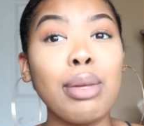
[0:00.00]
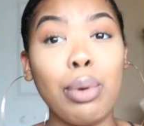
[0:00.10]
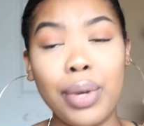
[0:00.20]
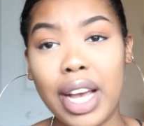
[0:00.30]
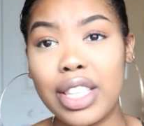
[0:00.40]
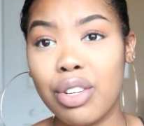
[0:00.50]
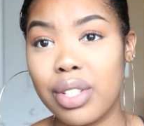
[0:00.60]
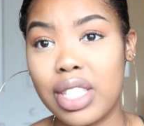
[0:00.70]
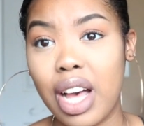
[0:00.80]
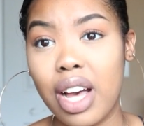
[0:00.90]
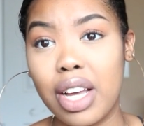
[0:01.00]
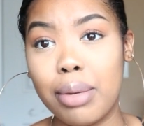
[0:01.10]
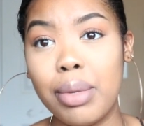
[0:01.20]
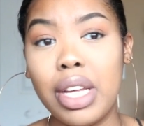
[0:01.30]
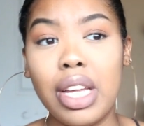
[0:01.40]
But we got there on
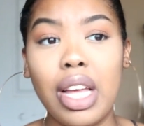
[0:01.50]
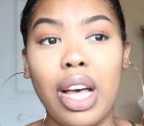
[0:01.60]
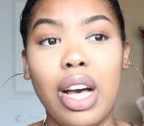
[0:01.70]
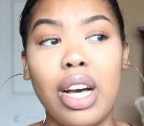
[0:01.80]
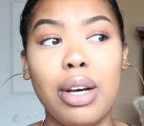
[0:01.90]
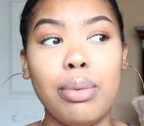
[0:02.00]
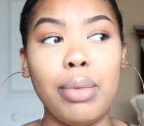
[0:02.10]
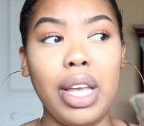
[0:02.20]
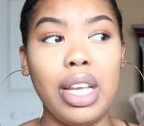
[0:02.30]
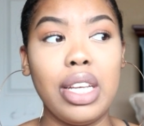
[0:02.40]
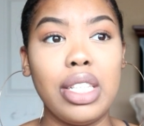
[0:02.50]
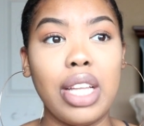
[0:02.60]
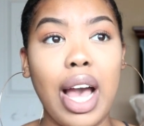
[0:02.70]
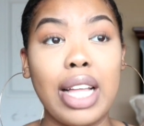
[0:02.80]
time, and